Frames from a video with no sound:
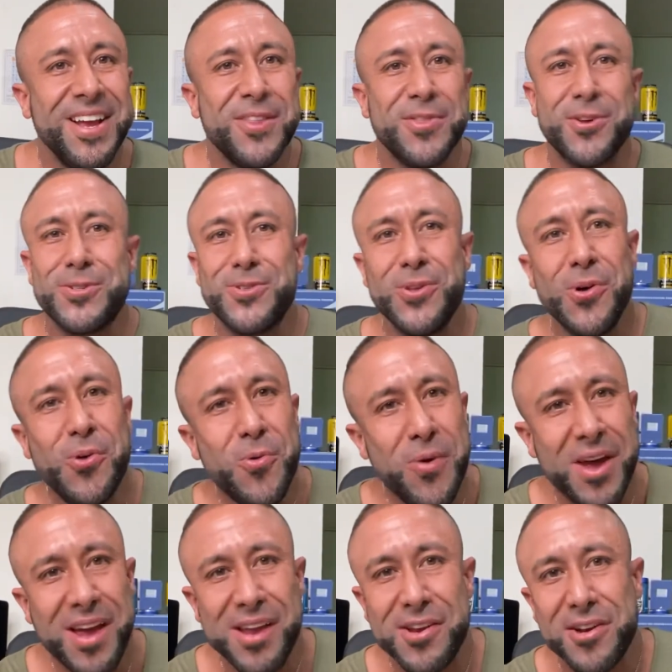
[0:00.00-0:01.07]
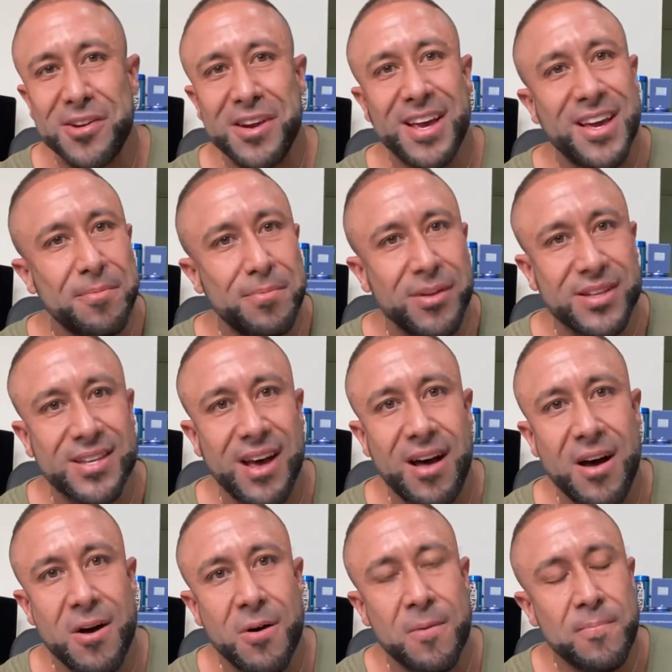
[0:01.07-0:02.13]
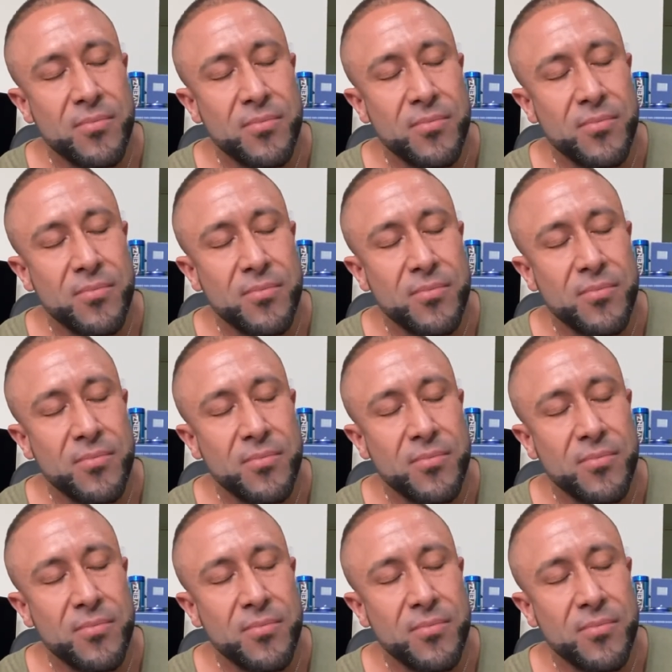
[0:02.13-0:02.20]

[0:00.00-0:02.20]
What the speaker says: there's no way you're gonna hit a plateau.